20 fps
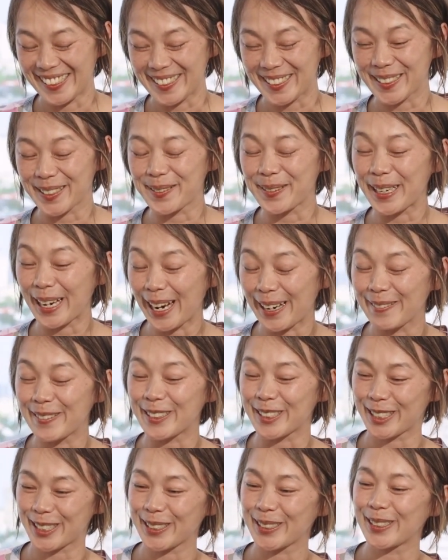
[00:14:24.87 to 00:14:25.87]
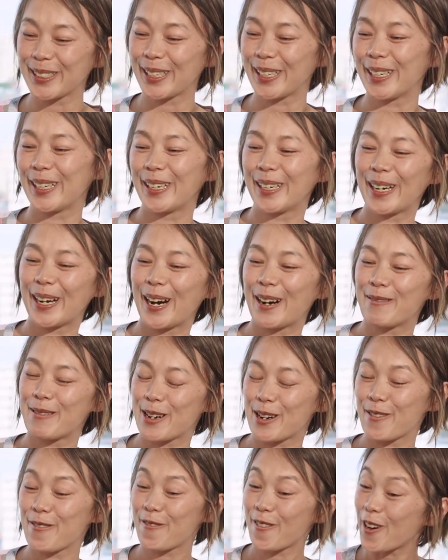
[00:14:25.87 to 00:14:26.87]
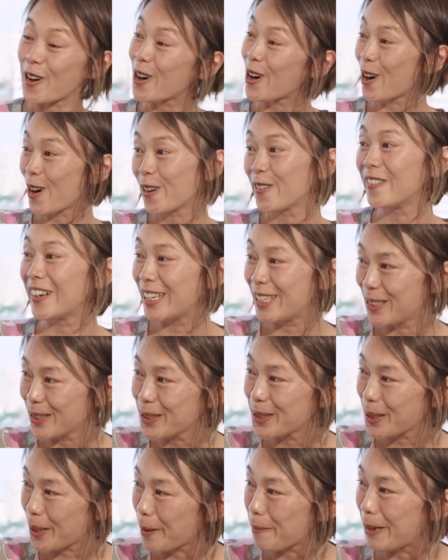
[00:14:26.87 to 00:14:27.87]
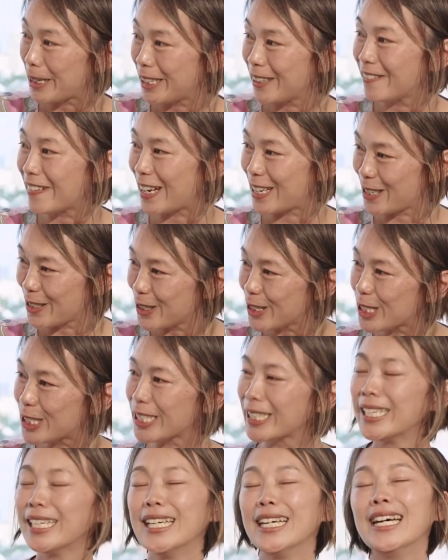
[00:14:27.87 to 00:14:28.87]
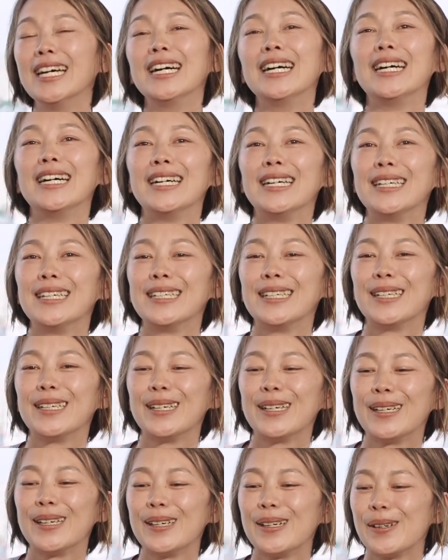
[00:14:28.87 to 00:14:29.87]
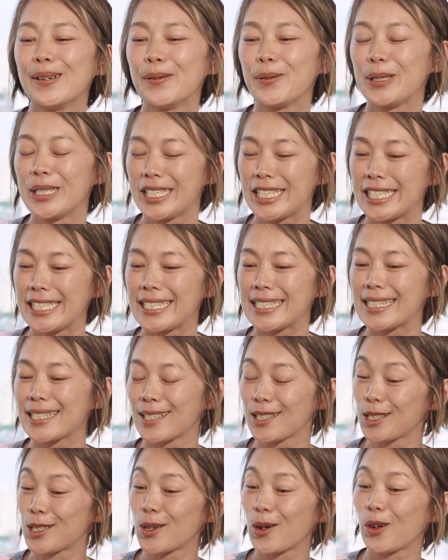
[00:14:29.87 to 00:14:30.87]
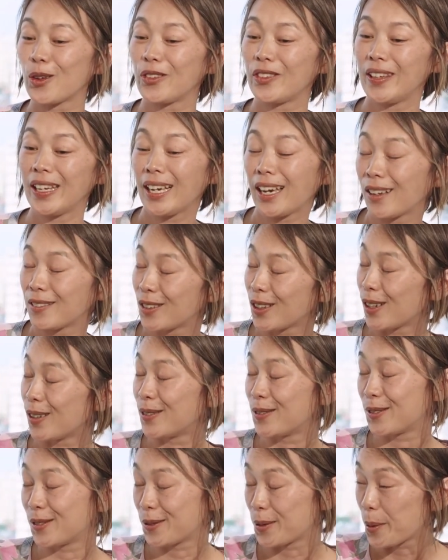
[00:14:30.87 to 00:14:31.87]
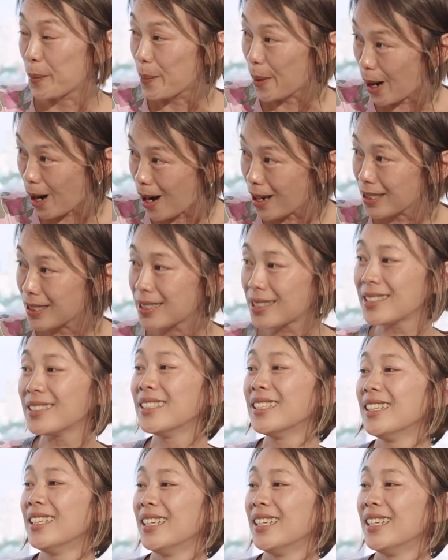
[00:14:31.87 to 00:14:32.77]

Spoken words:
So we have also our 4 core values, company values, which is so think out of the box,